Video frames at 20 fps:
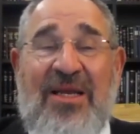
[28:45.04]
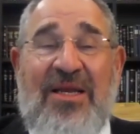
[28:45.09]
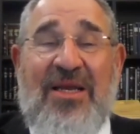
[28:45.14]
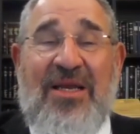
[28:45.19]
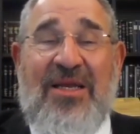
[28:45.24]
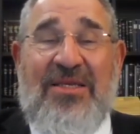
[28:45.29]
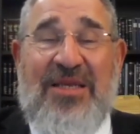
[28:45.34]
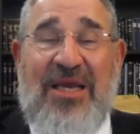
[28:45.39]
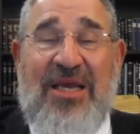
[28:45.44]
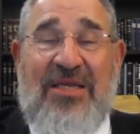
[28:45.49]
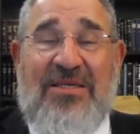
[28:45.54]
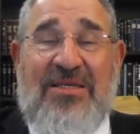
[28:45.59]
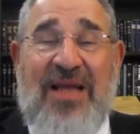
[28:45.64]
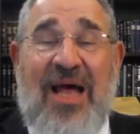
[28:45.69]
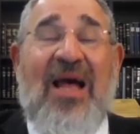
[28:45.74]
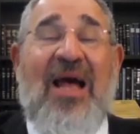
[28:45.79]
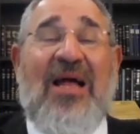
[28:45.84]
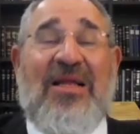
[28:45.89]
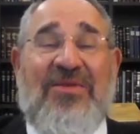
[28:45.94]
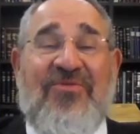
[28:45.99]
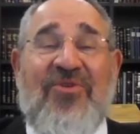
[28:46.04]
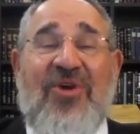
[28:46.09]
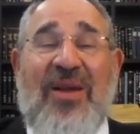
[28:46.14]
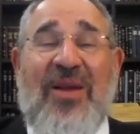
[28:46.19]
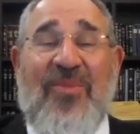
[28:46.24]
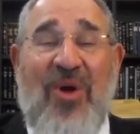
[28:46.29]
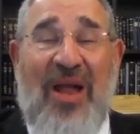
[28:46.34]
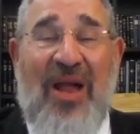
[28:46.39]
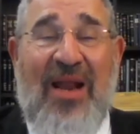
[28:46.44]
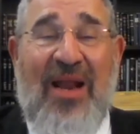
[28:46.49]
It says, Achad
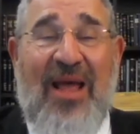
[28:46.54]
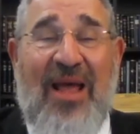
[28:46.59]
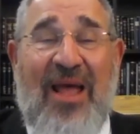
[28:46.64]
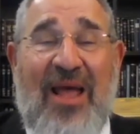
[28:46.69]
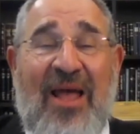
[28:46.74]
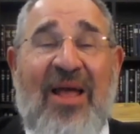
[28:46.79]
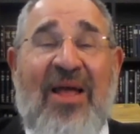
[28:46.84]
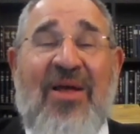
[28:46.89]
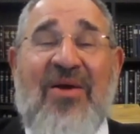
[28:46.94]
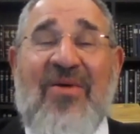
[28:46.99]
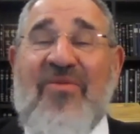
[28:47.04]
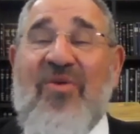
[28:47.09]
Mo'eleh,